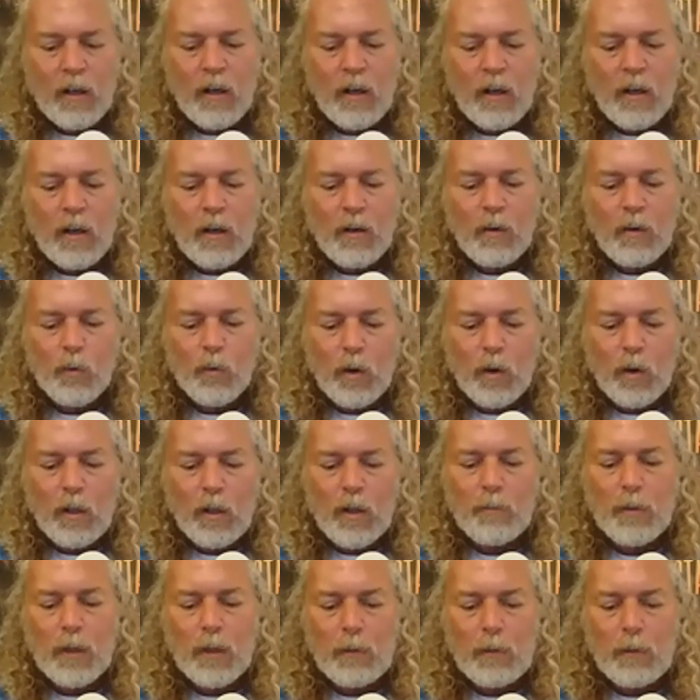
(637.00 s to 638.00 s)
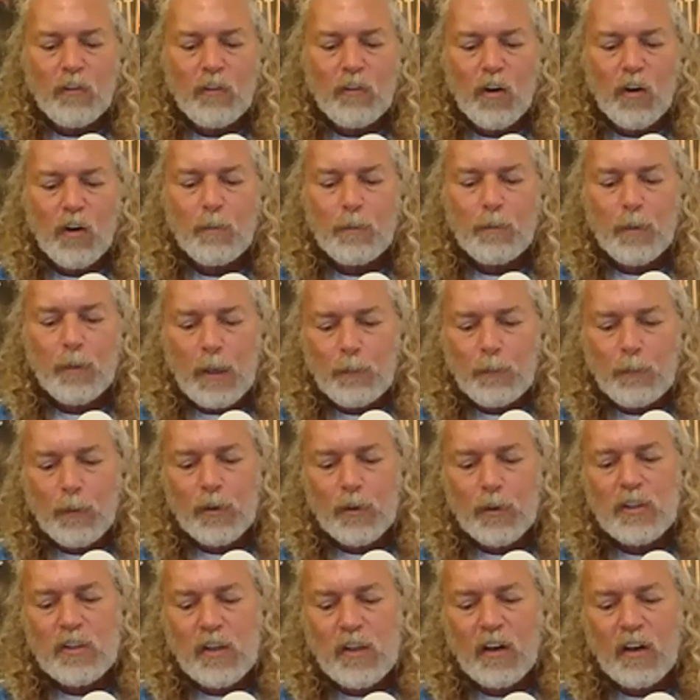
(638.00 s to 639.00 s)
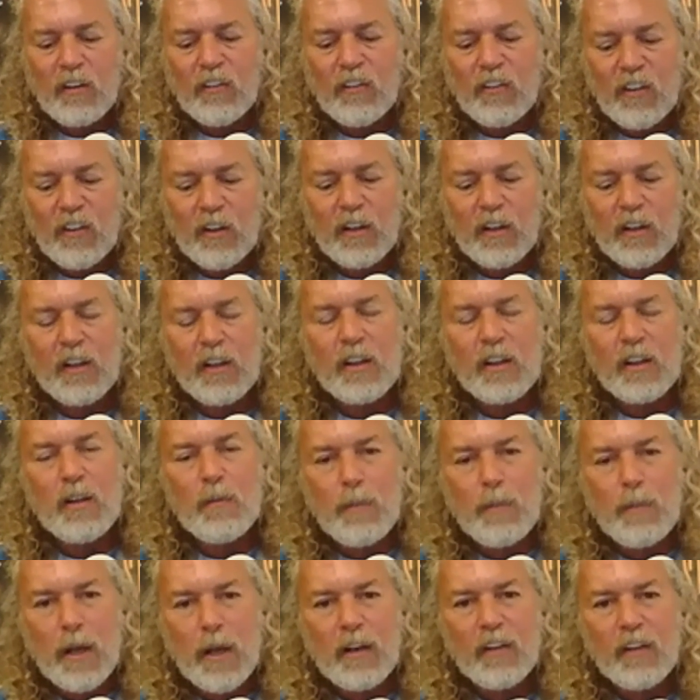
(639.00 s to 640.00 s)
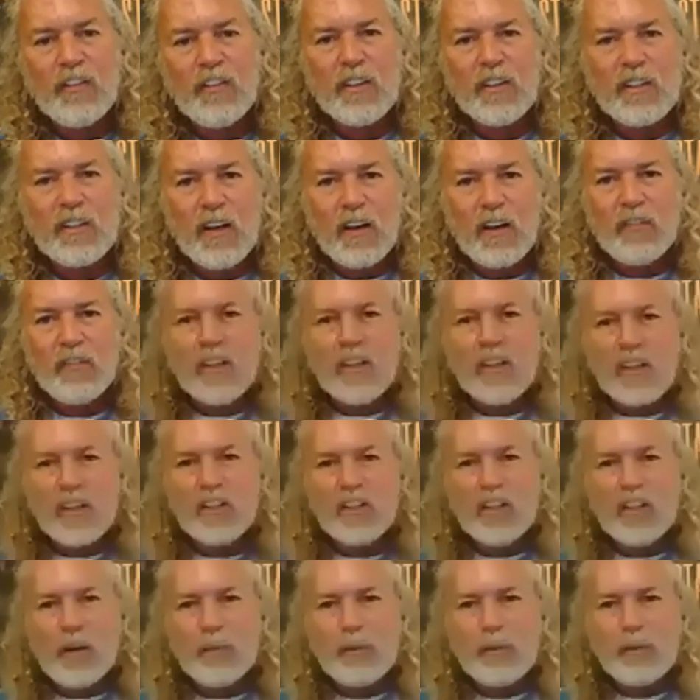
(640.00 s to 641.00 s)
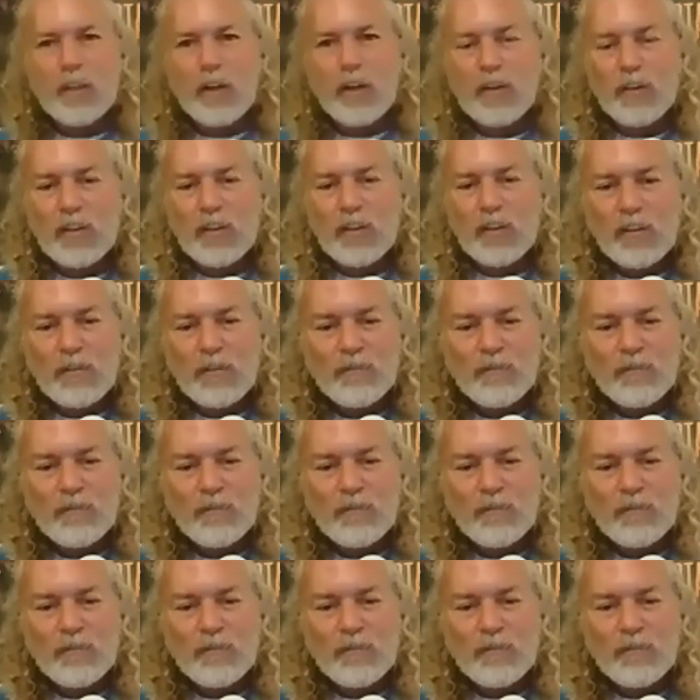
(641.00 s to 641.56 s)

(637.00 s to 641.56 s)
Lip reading: will it be before people start feeling the benefits of these gemstones?